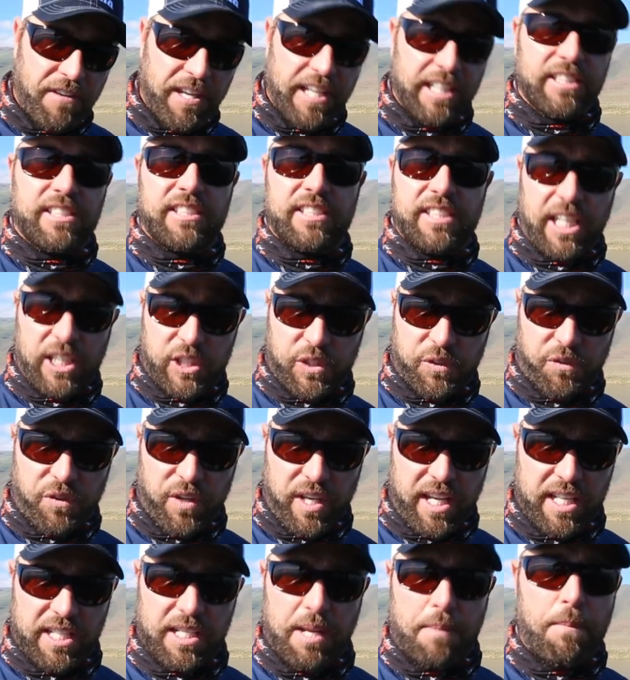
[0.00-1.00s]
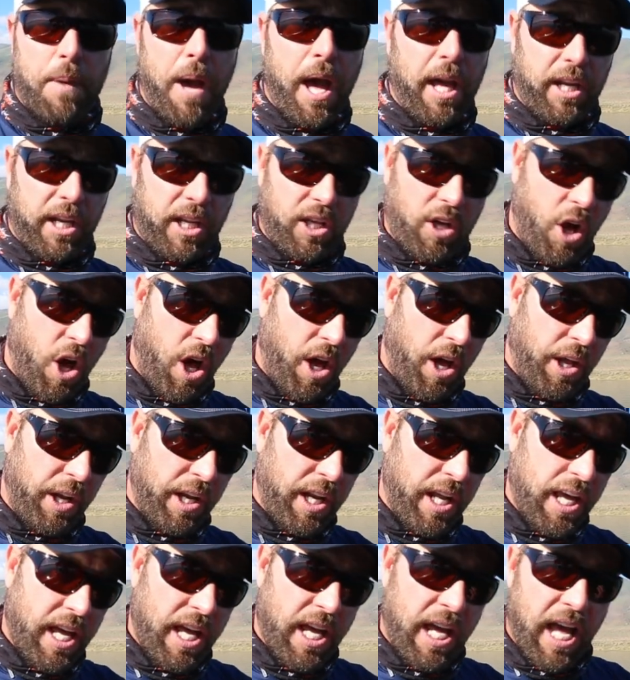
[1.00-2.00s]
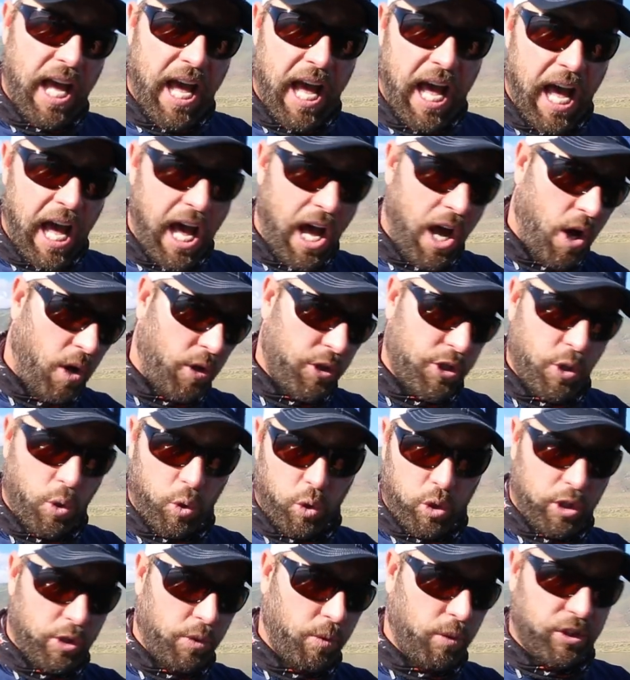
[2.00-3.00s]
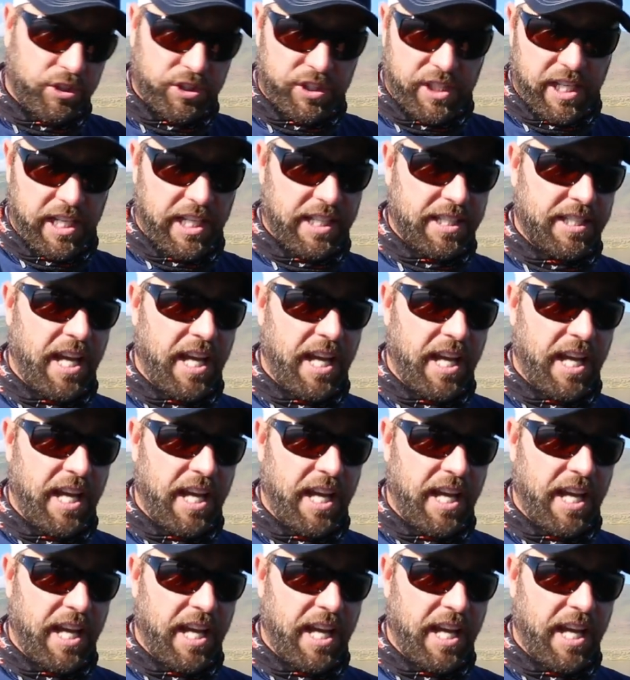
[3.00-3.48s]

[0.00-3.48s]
feet, 6 feet, depending on how your lure is gonna